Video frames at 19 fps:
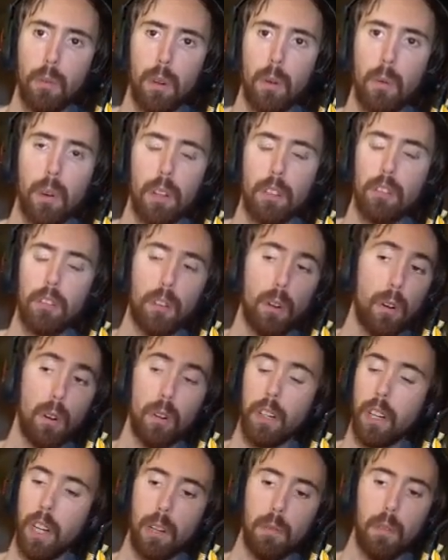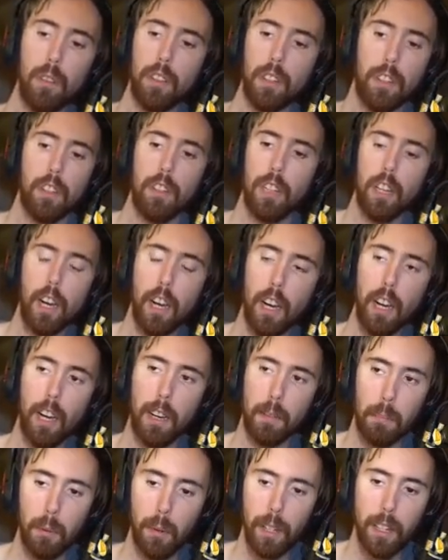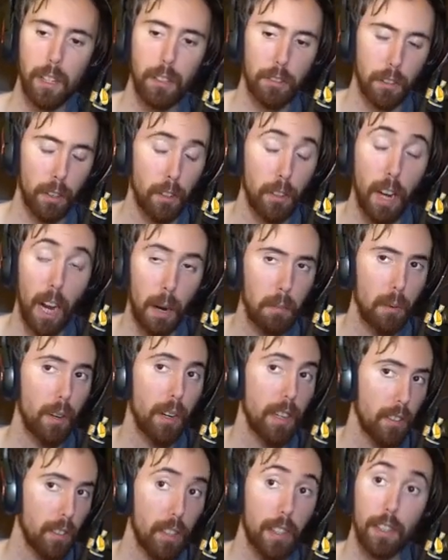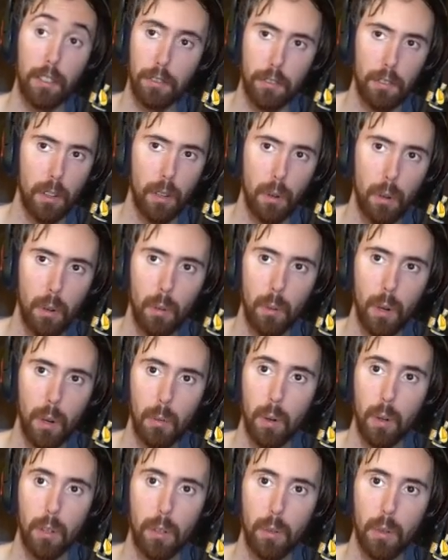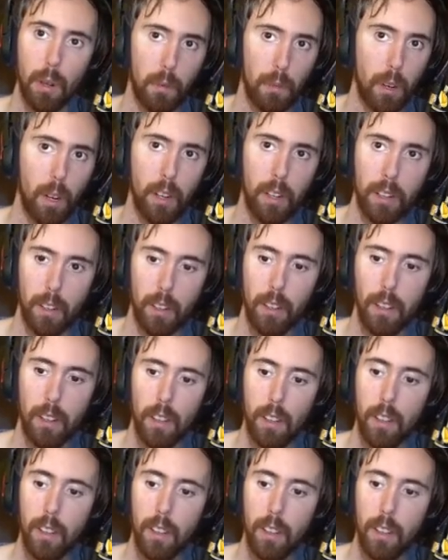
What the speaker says: Okay, well then, please elaborate and let us know what we're doing wrong here.